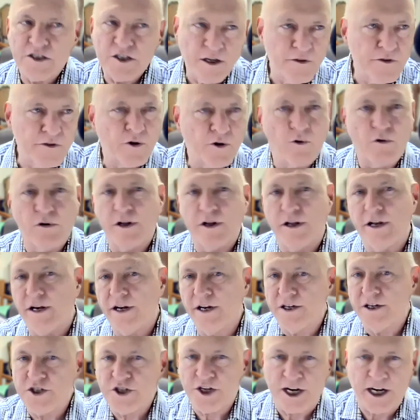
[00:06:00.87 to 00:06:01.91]
throwing it
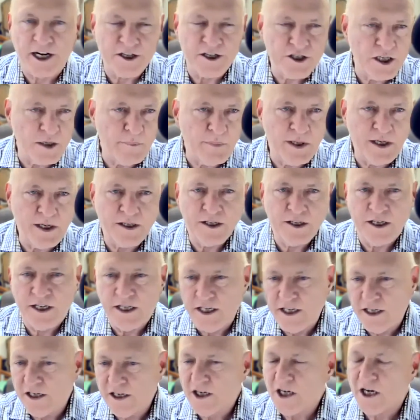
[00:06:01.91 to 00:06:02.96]
into Chat
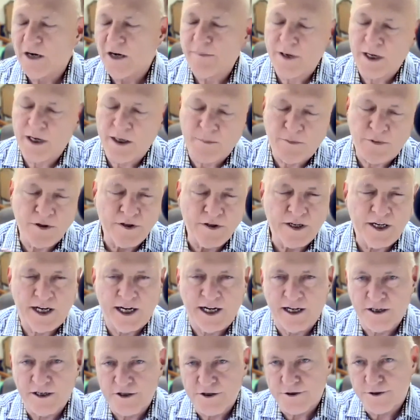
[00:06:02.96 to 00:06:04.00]
GPT and come up with the
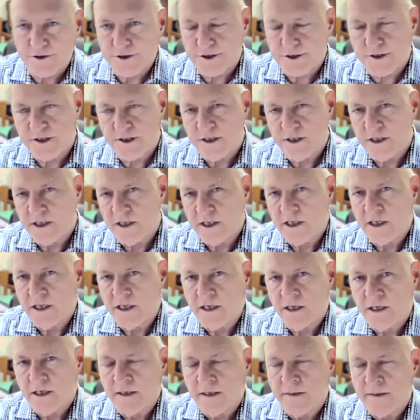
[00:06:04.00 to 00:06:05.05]
answers.
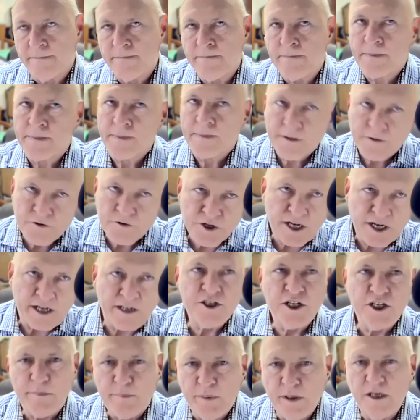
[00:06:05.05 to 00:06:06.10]
Chat
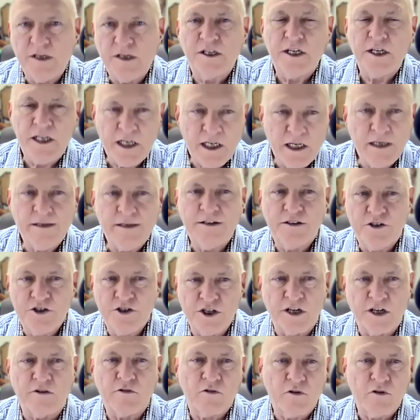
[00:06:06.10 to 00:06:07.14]
GPT
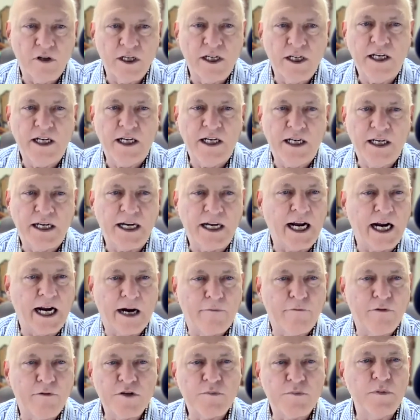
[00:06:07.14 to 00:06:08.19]
generally
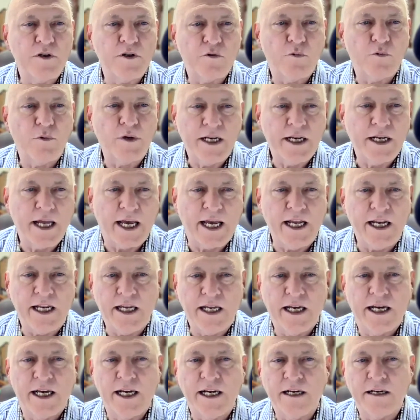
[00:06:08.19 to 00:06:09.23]
averaged between
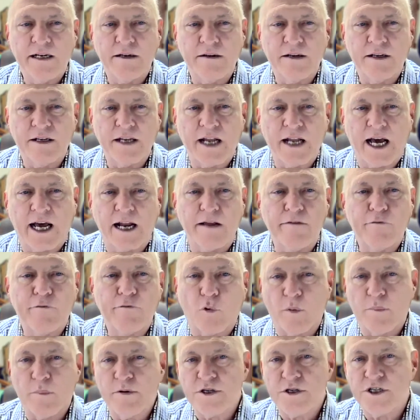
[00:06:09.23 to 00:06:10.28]
88 and
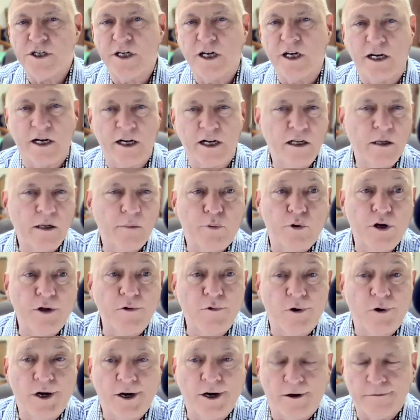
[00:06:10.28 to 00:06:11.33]
94%. It did pretty
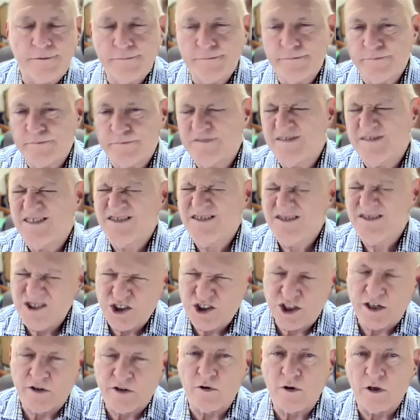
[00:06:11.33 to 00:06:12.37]
well,
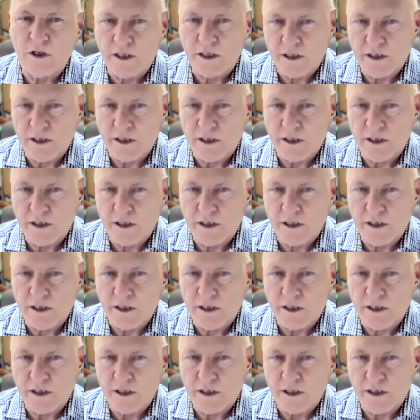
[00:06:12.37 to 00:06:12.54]
generally.